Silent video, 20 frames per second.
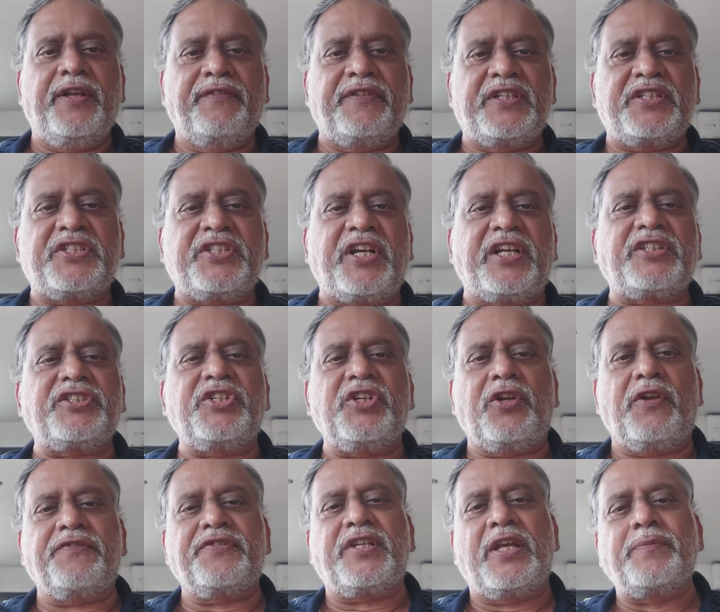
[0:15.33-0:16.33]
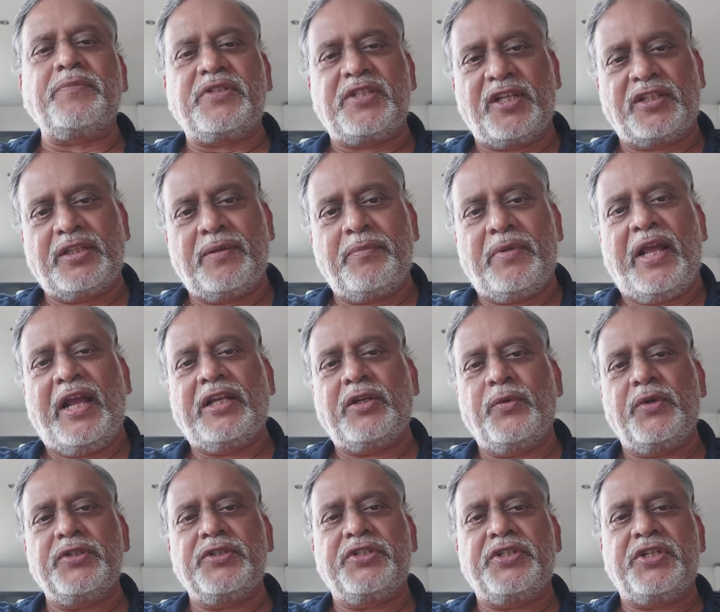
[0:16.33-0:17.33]
of the structure of Sanskritam
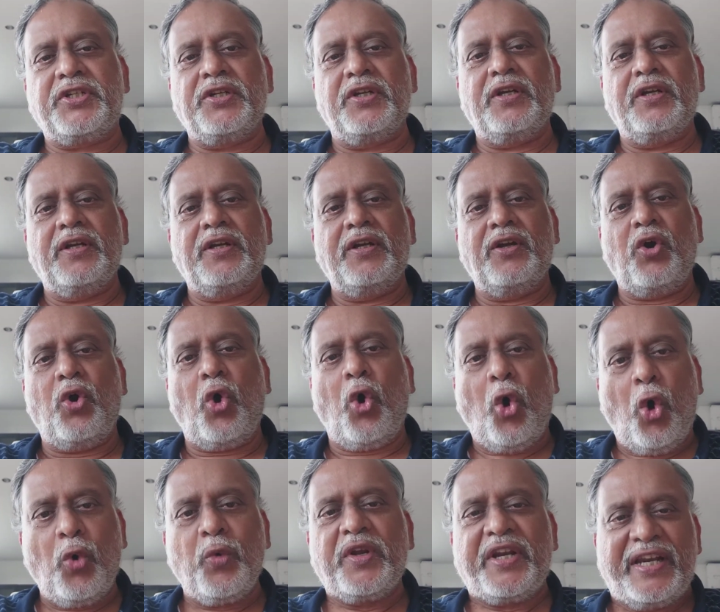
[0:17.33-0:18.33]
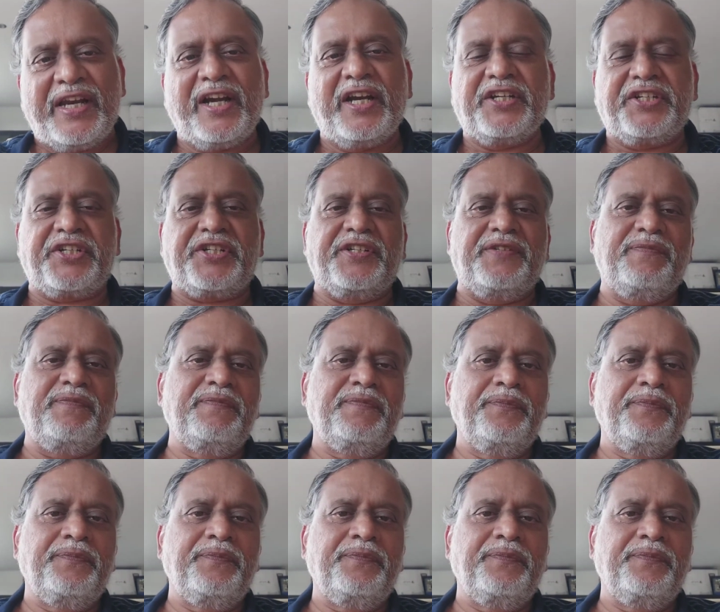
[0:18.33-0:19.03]
language over English.